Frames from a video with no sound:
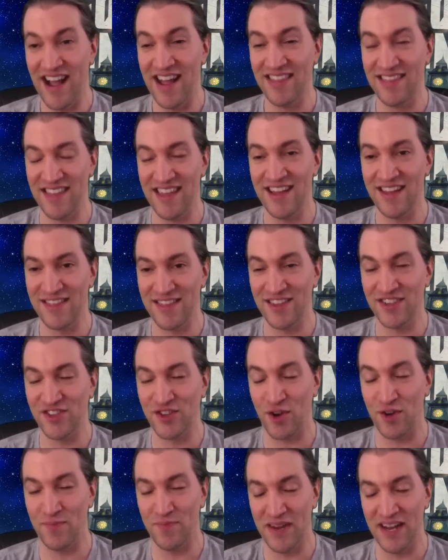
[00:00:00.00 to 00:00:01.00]
I think this
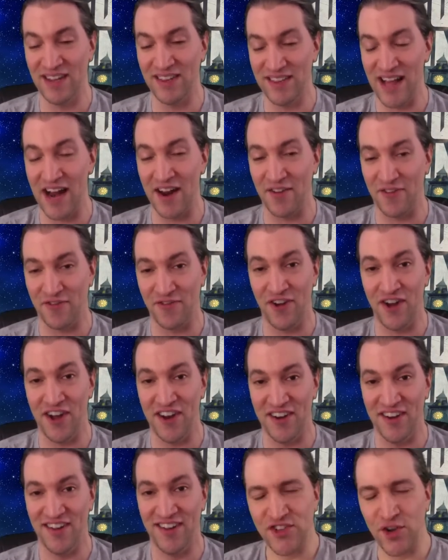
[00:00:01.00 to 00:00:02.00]
could be a lot of
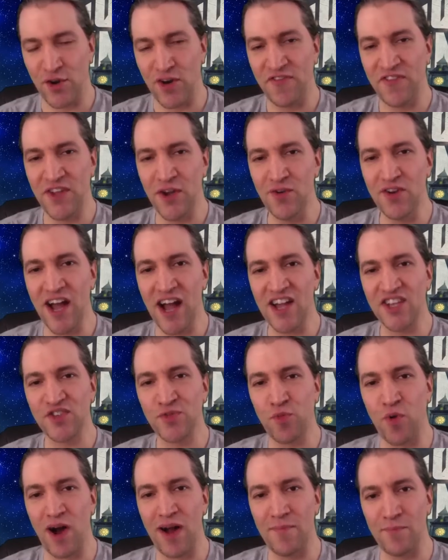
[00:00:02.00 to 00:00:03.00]
fun. So if you
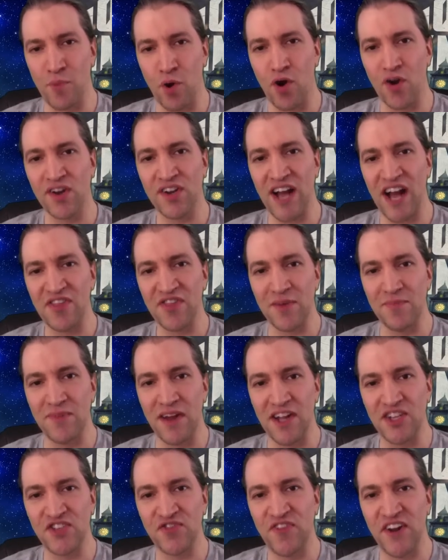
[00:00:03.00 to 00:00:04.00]
guys want more Gotham
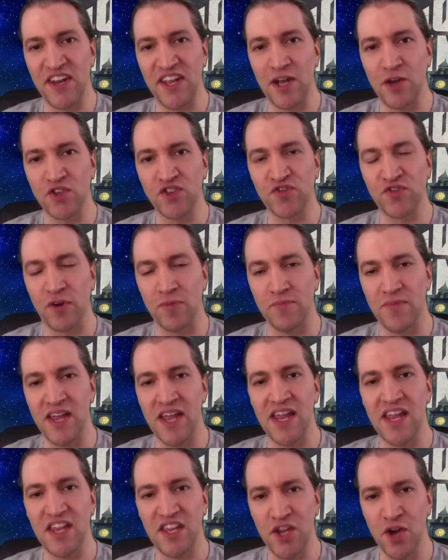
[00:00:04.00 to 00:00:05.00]
Knights videos from
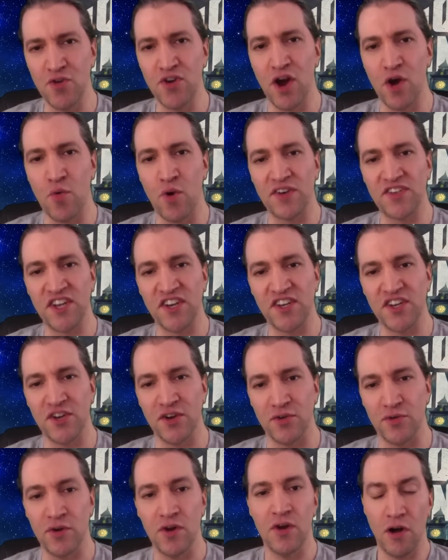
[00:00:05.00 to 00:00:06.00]
me, you know what to
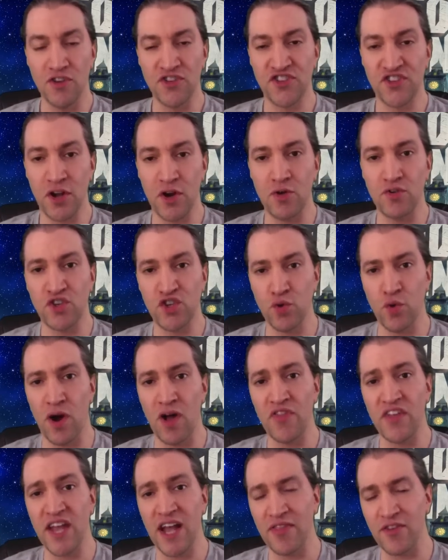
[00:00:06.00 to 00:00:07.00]
do. Also, do
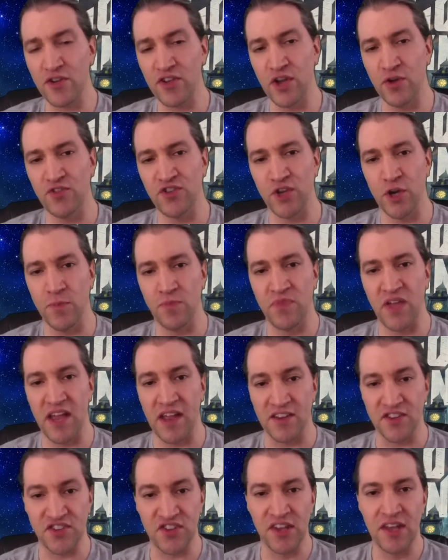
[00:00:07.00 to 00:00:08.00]
all the other YouTube
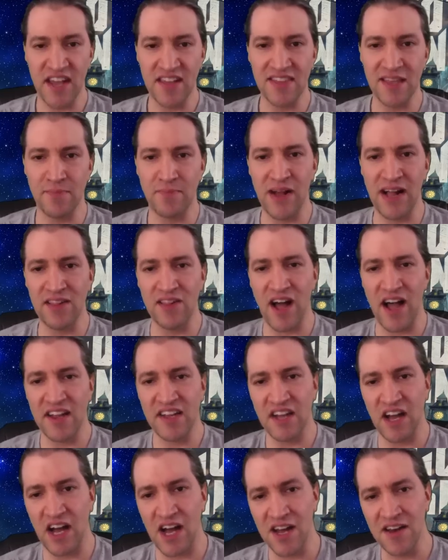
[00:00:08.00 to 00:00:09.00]
things. Ding the bell
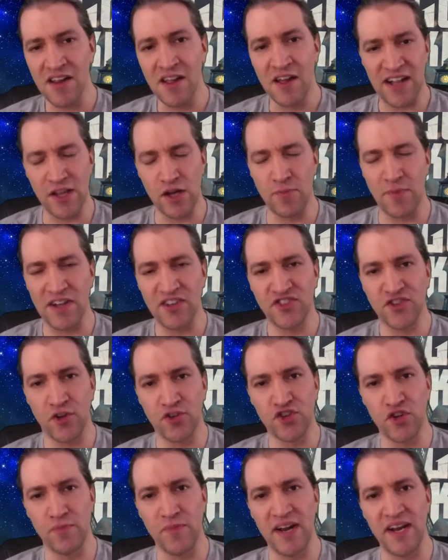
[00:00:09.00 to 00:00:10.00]
icon, follow my
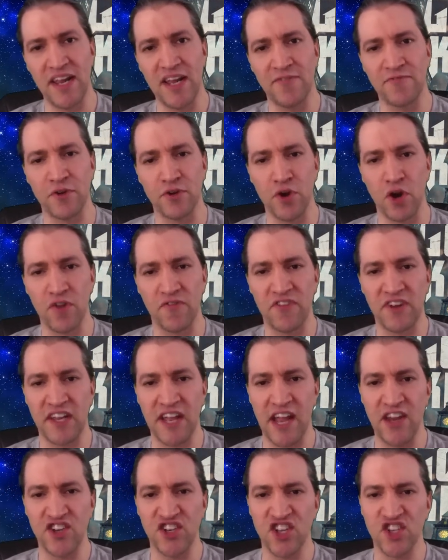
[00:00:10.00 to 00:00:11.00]
social media for
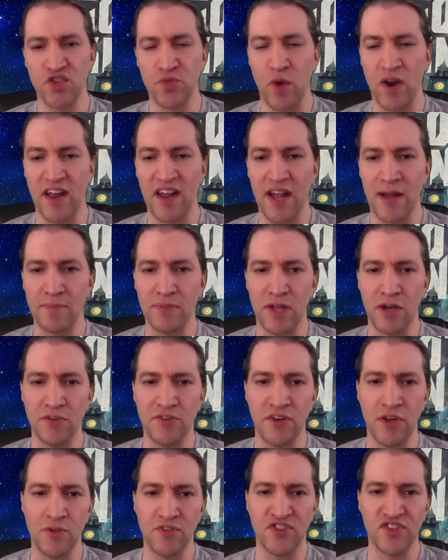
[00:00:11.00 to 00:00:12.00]
notifications when I
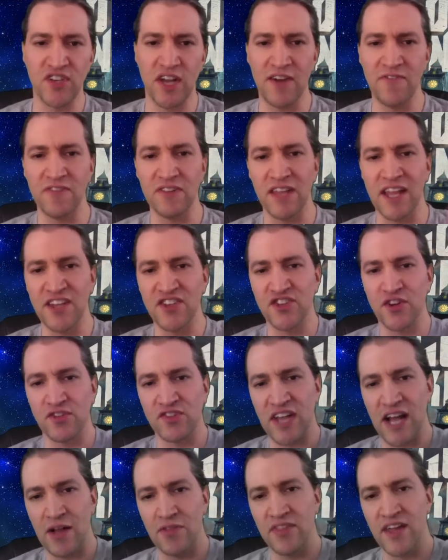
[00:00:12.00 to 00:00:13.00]
upload new stuff, links are
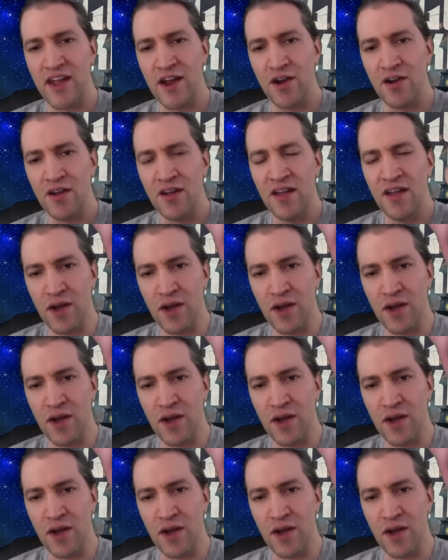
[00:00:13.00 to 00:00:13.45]
down there.